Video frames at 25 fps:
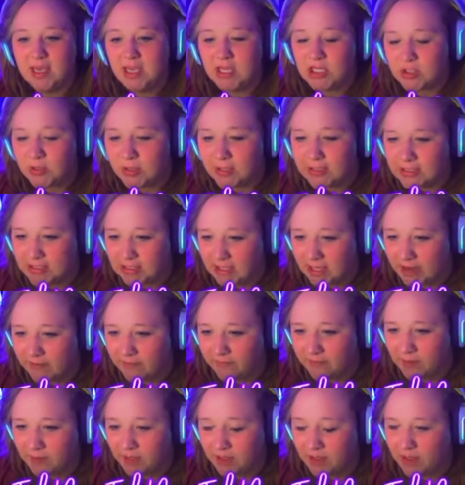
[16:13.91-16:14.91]
Do I still
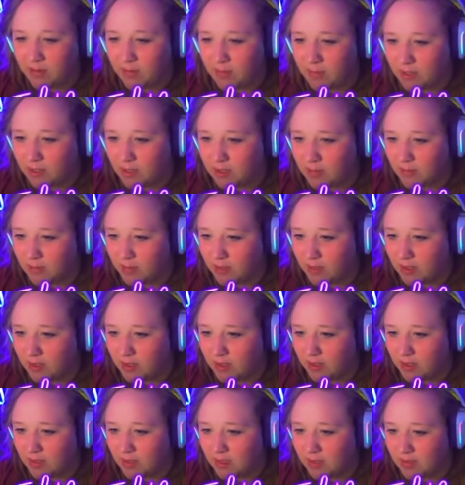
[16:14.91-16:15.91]
have pr mar pr
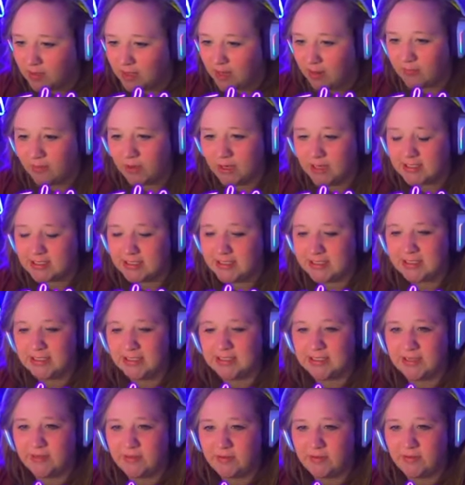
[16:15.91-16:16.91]
uh, yeah, prices at
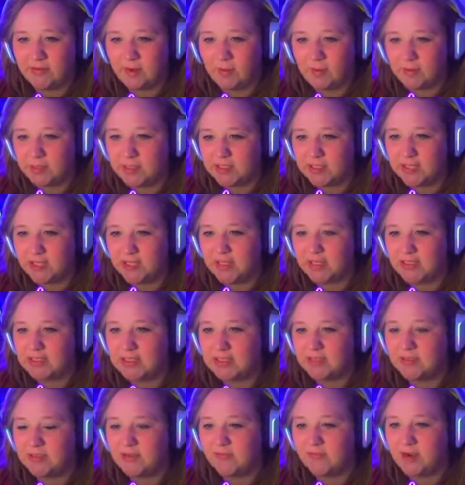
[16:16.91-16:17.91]
75%. That
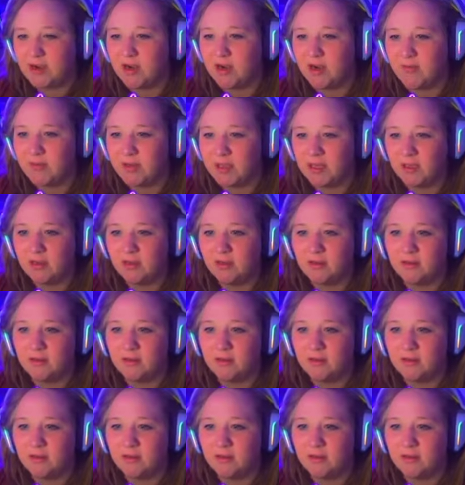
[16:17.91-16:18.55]
sounds fair to me.